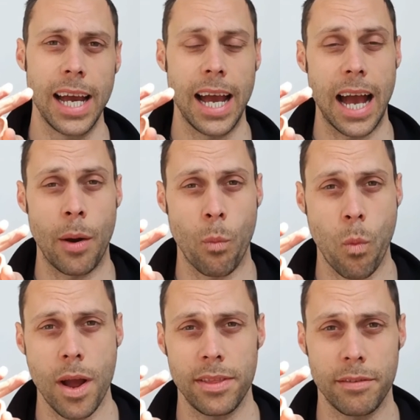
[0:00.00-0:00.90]
And
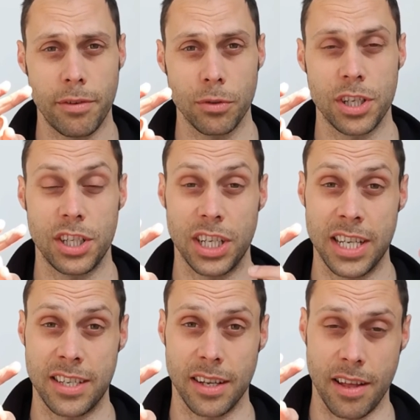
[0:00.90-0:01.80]
when the voltage
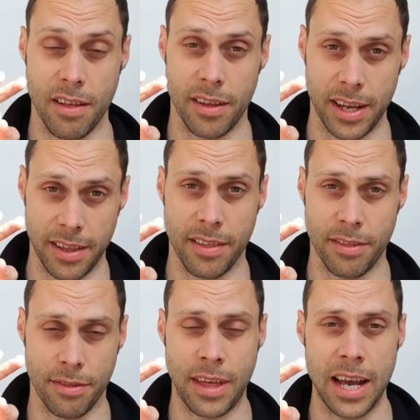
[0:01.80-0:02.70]
is
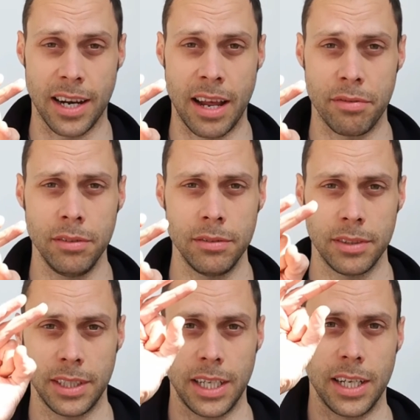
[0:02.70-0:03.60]
that level,
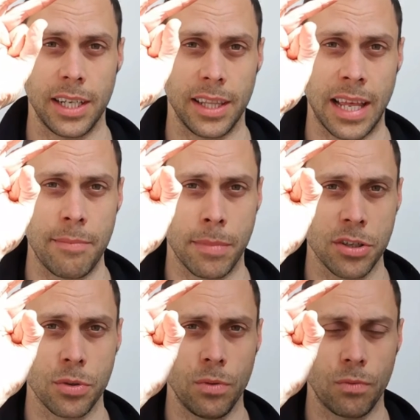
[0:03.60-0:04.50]
that
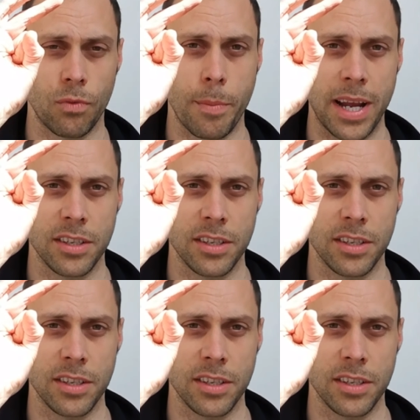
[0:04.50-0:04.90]
muscle remains